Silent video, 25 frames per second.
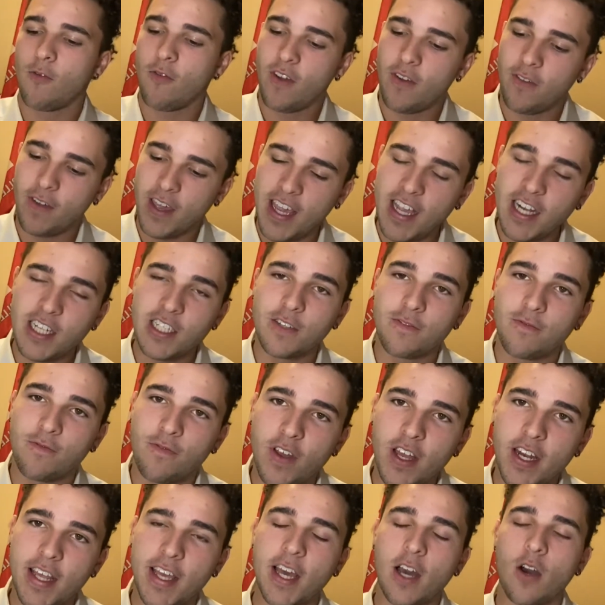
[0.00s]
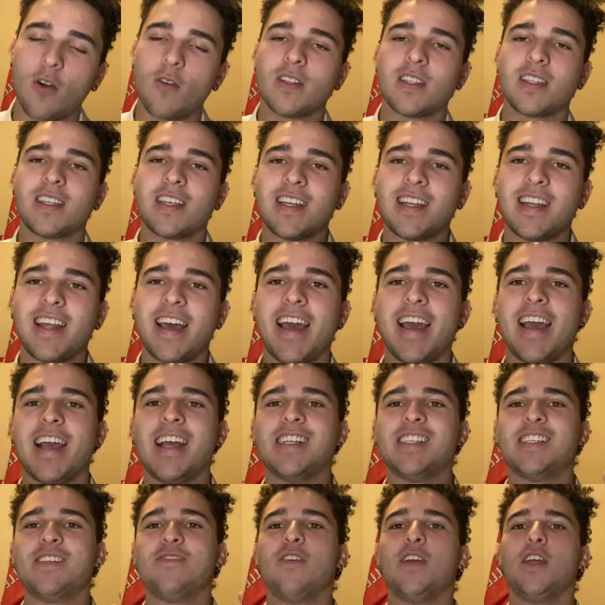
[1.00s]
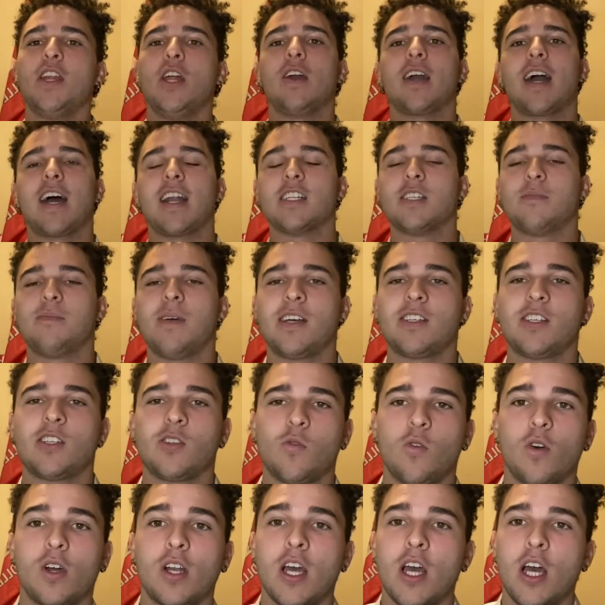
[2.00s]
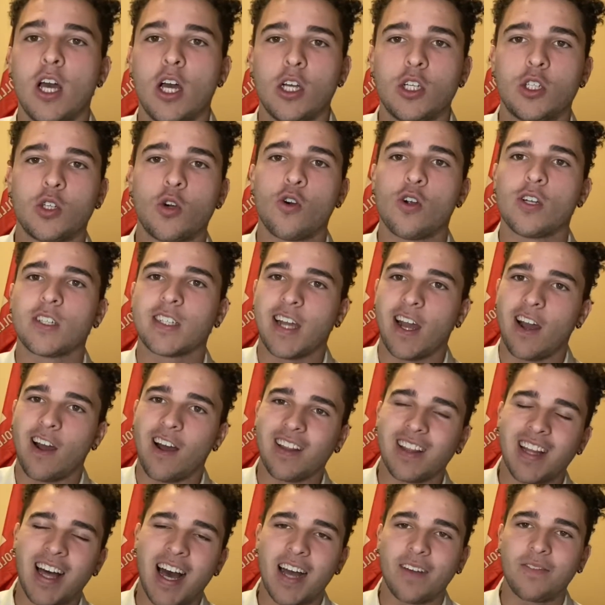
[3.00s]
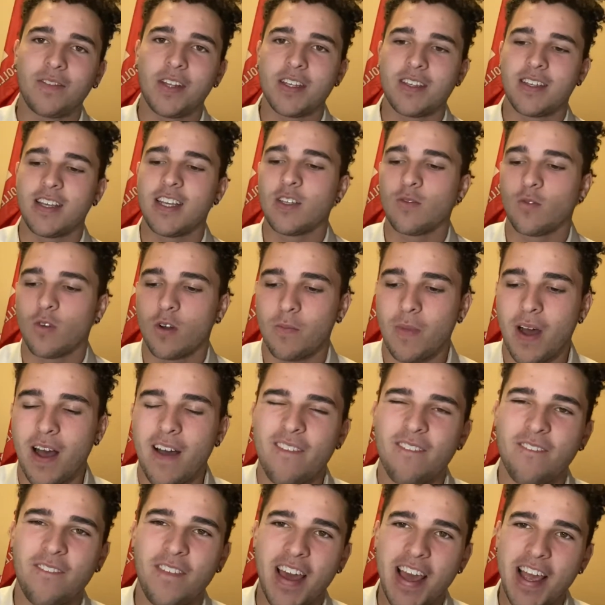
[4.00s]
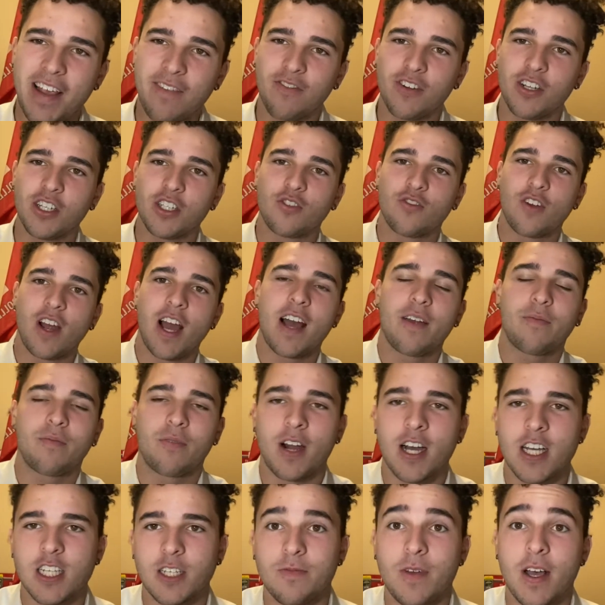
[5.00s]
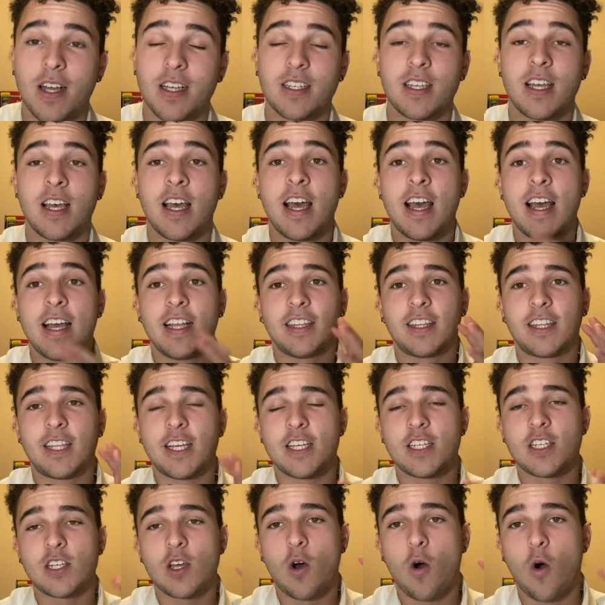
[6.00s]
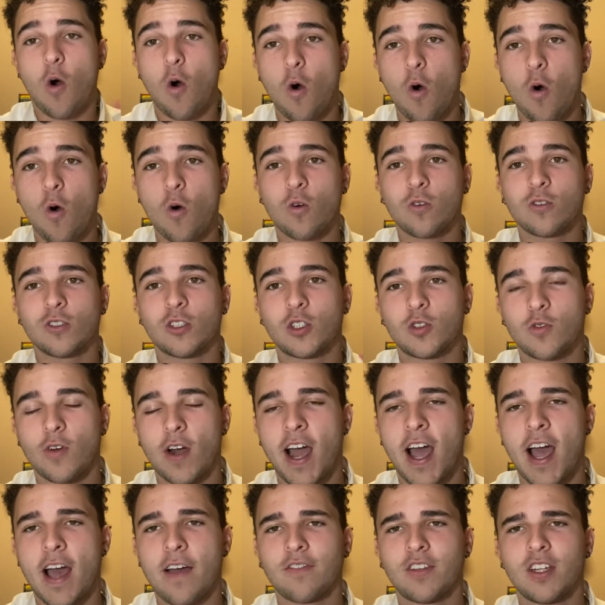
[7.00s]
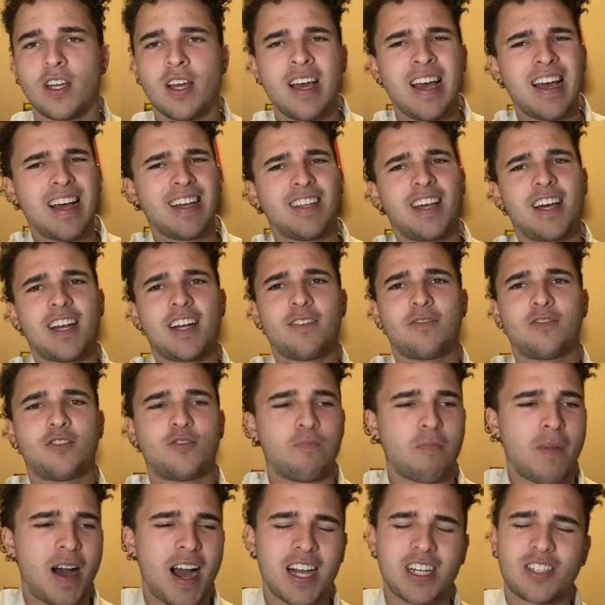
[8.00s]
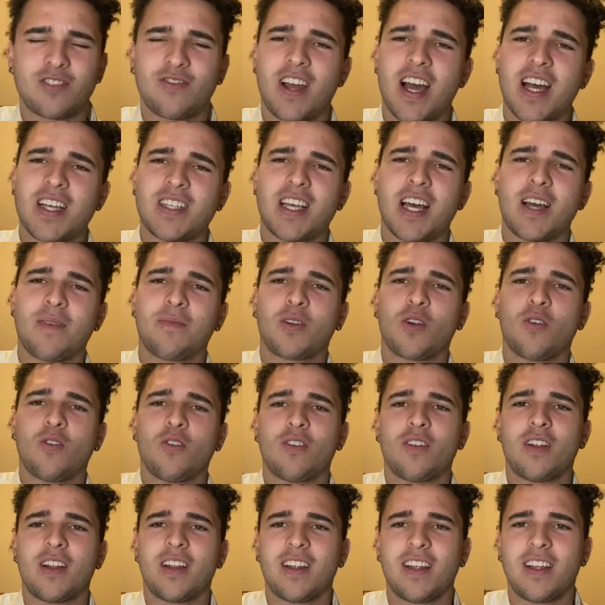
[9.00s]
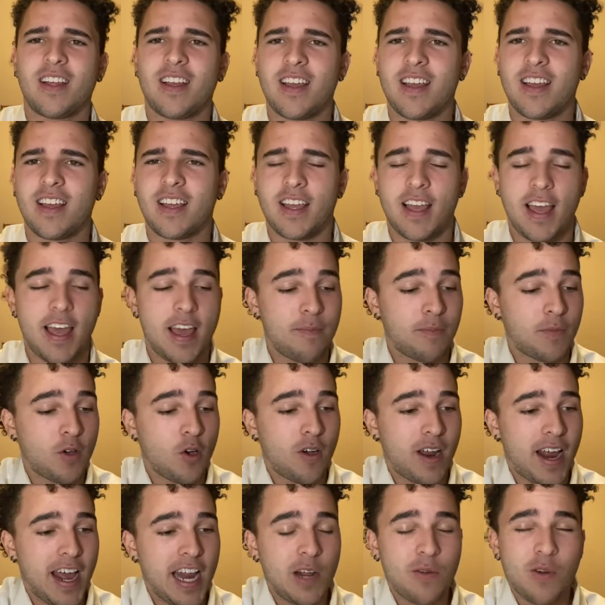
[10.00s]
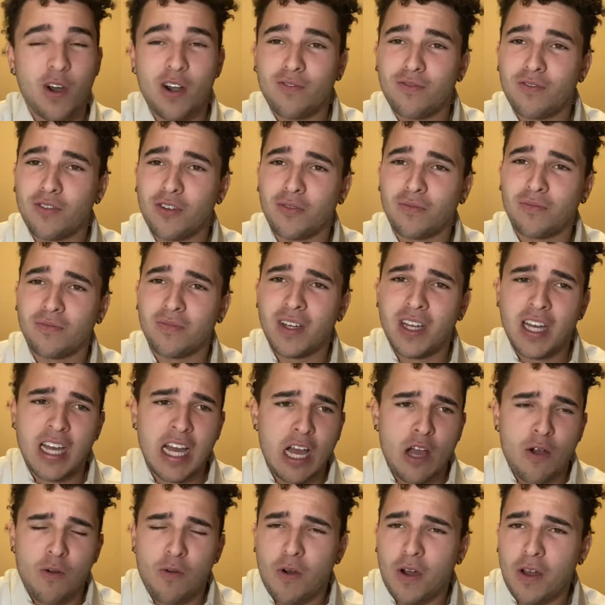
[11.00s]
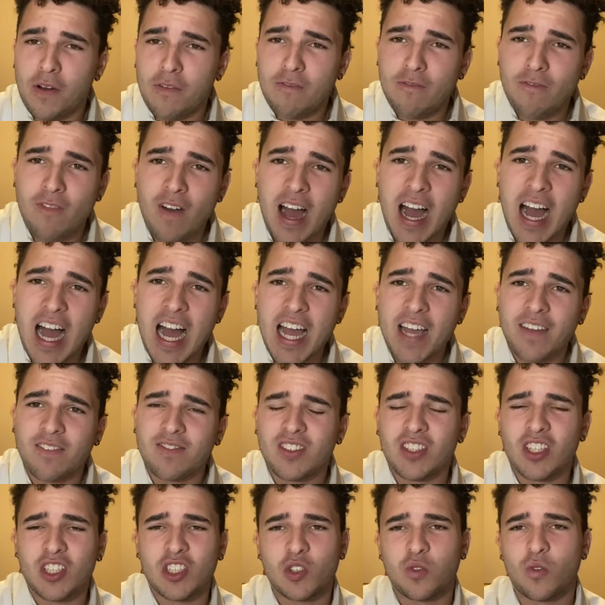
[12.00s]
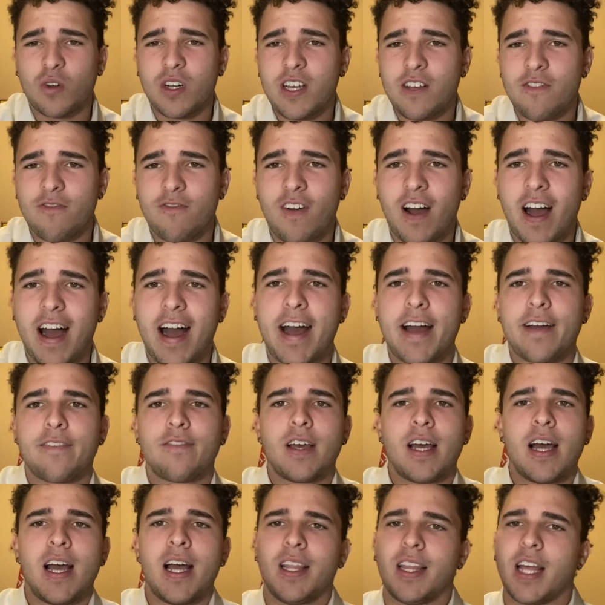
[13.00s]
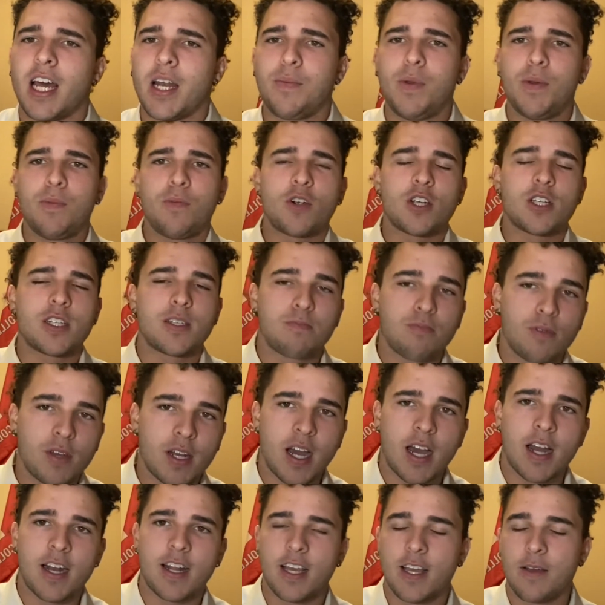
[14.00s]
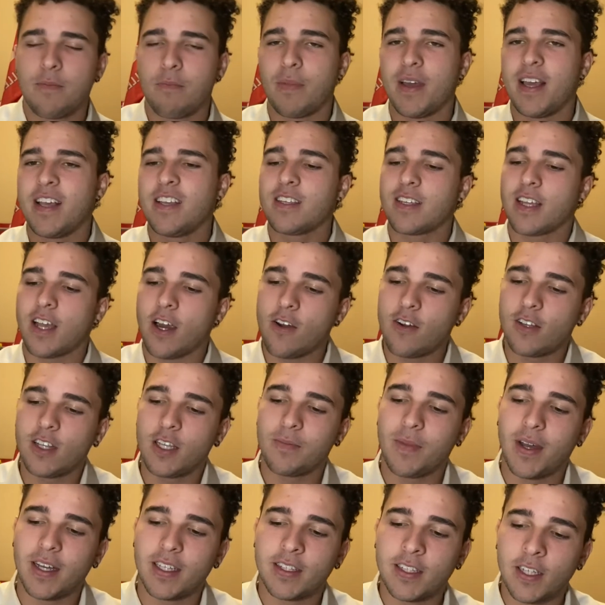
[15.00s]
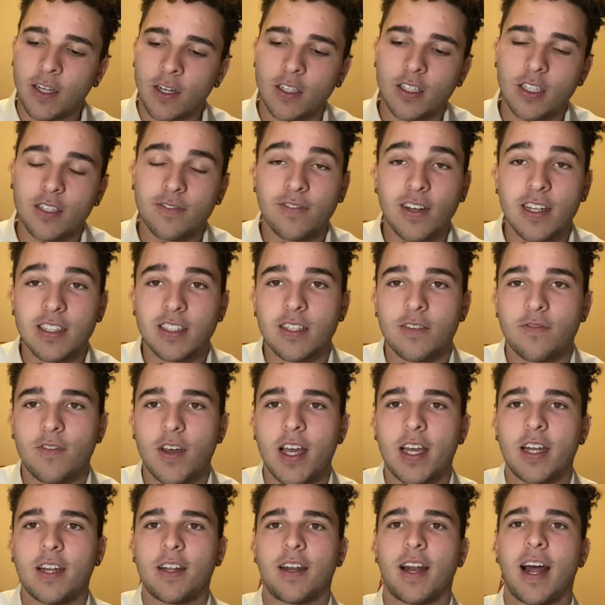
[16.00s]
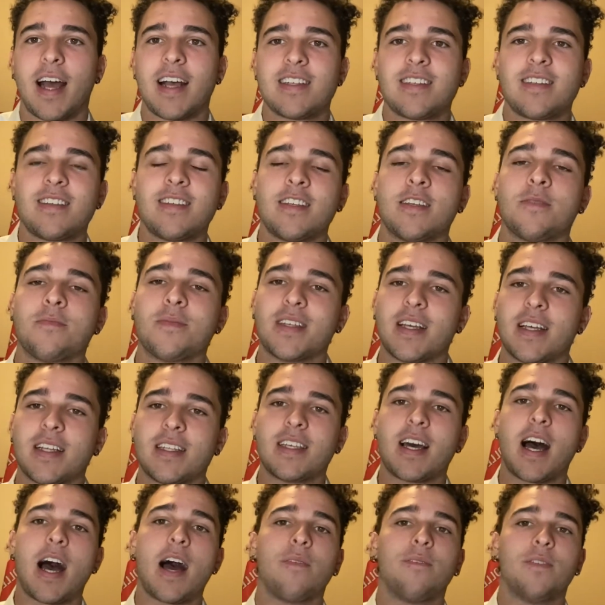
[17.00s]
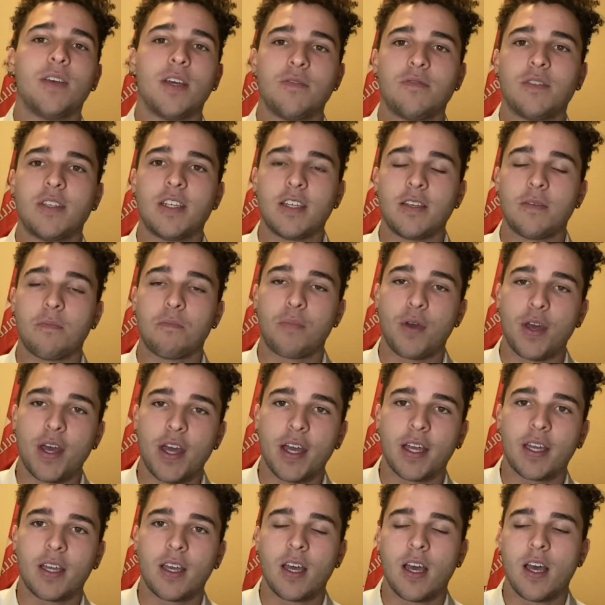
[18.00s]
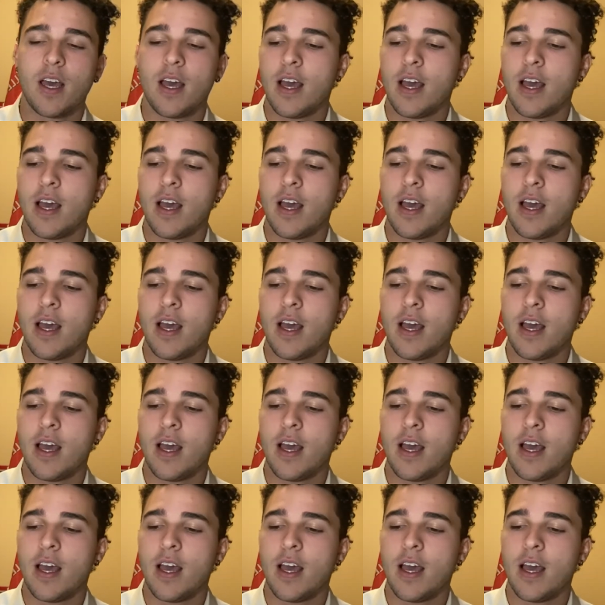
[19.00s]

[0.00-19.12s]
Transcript: each video. In today's video, I got a special one, George Karlaftis. He's one of my favorite draft prospects this whole draft. A lot of mock drafts have him going anywhere from, 5 to 25. A lot of people are split on him, but he's currently my third defensive end, and I see him as a top 15 pick.